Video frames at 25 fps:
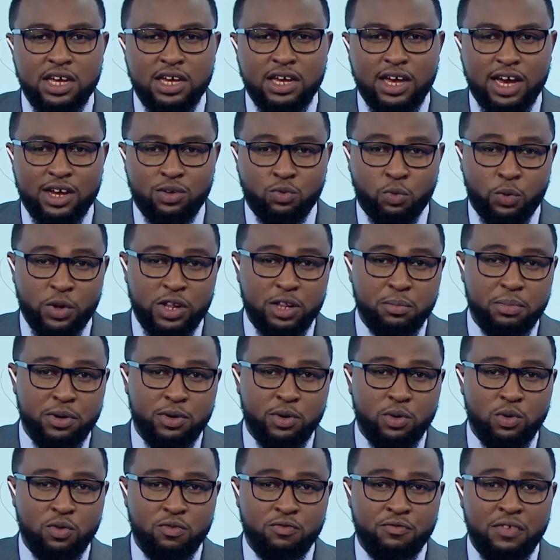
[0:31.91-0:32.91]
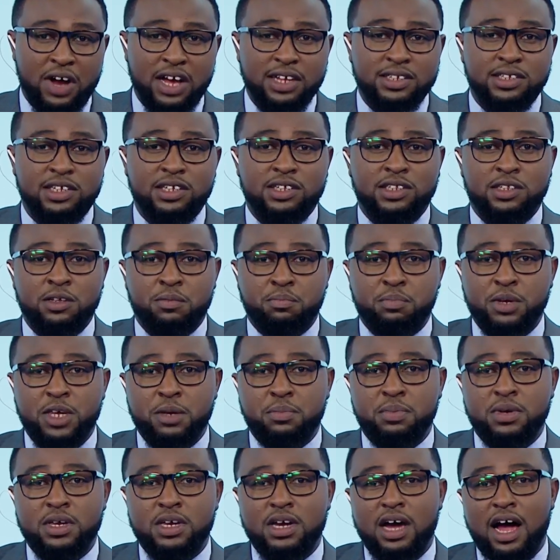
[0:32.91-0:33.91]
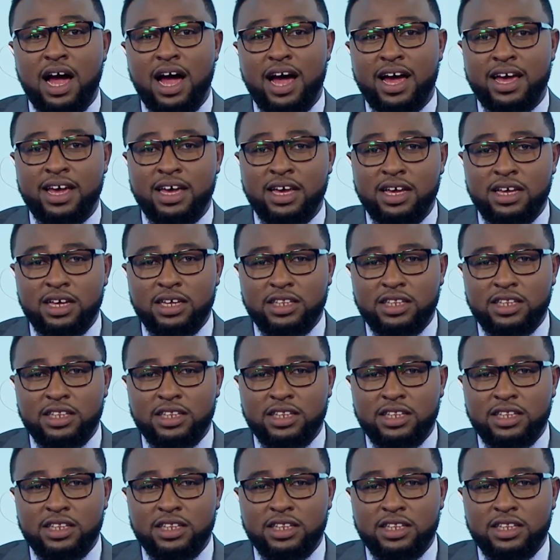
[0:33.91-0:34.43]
and Wilborough vs the BBI.